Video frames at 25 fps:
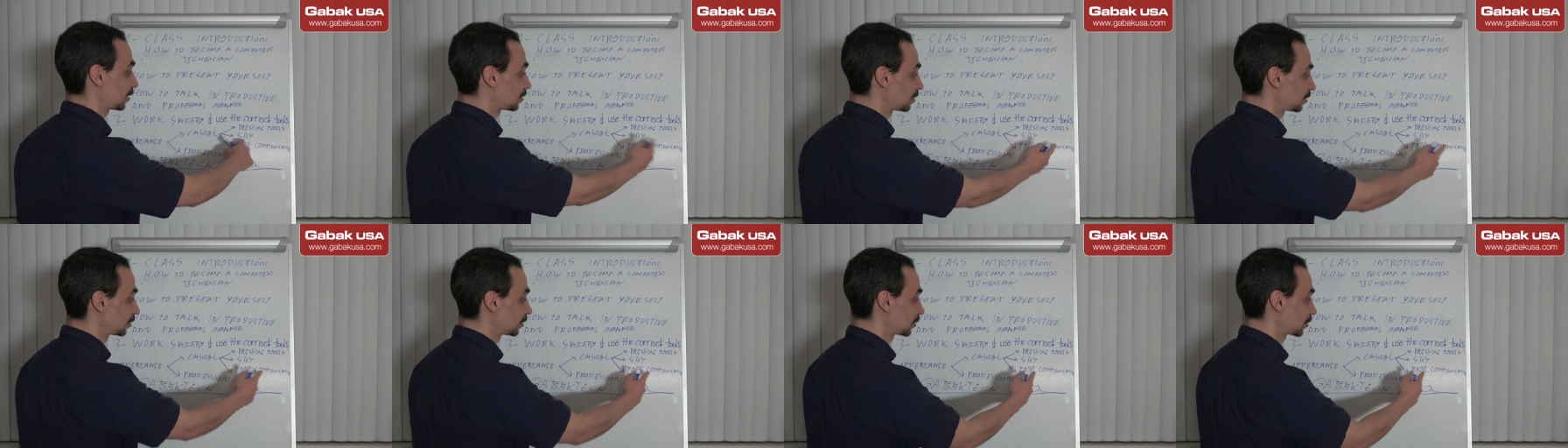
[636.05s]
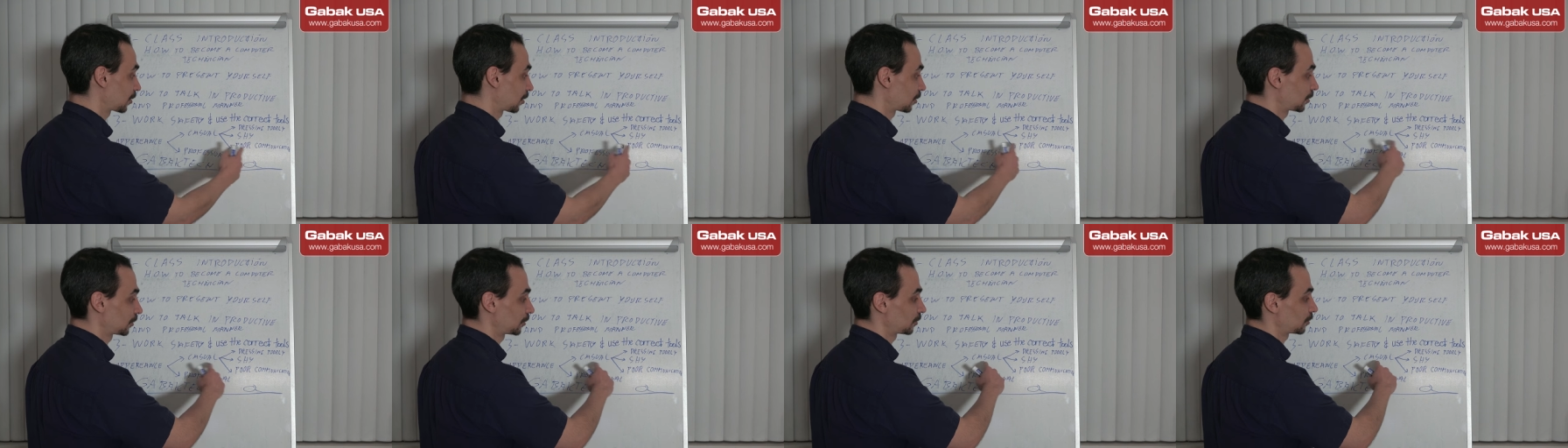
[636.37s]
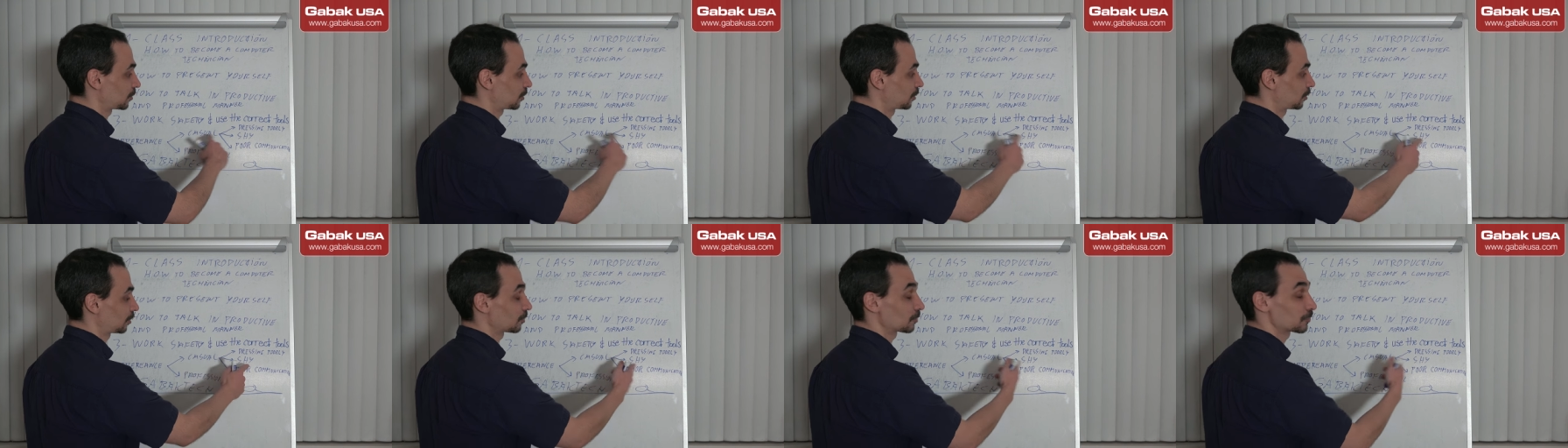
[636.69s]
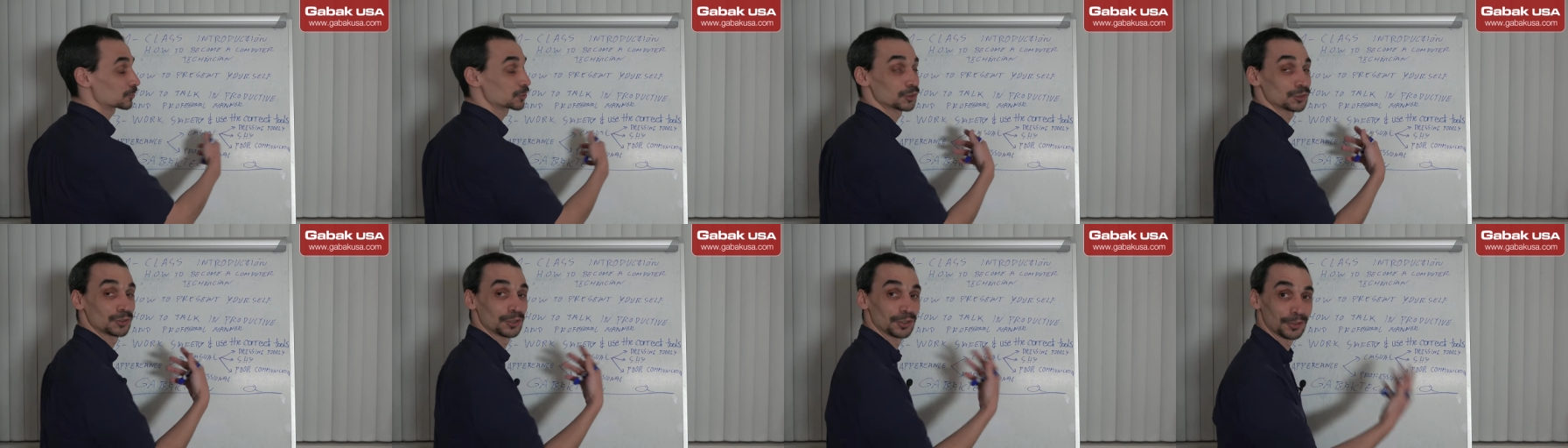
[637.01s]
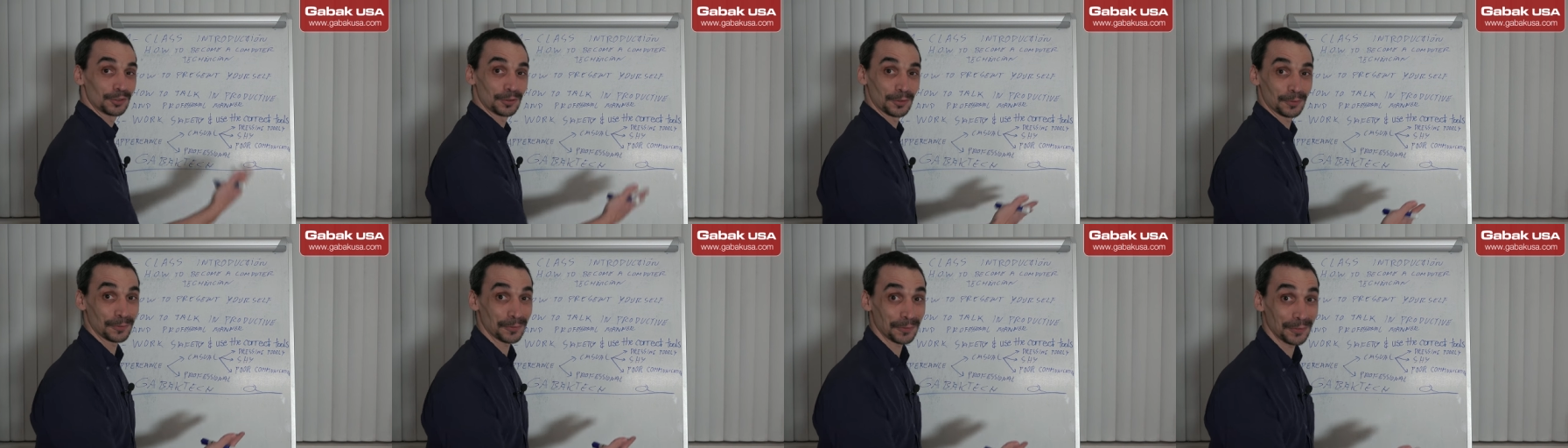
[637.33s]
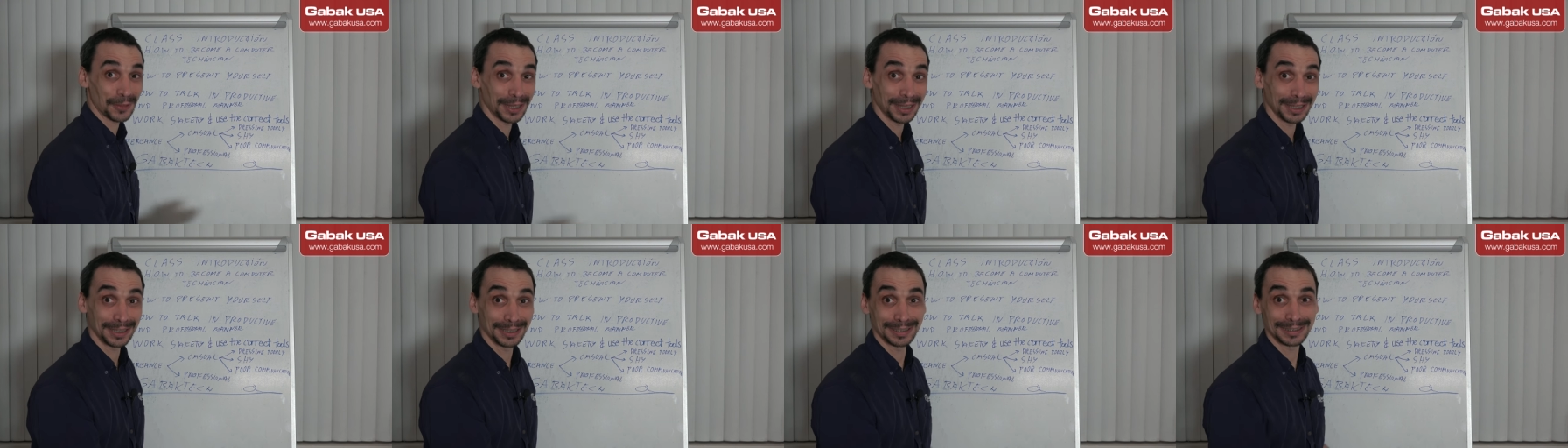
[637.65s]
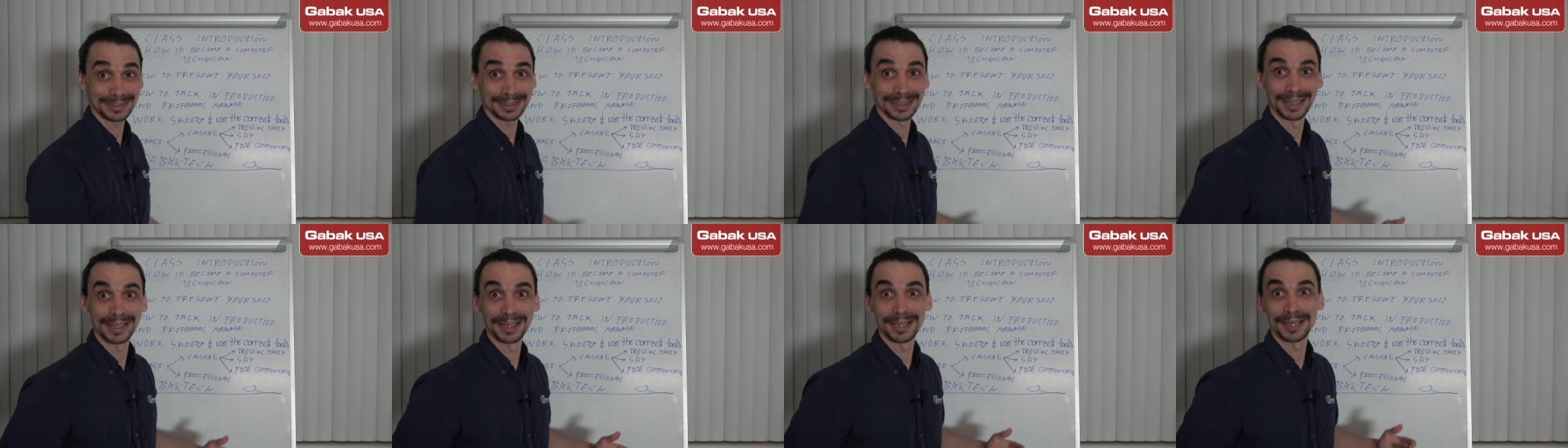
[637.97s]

All, and also another thing is,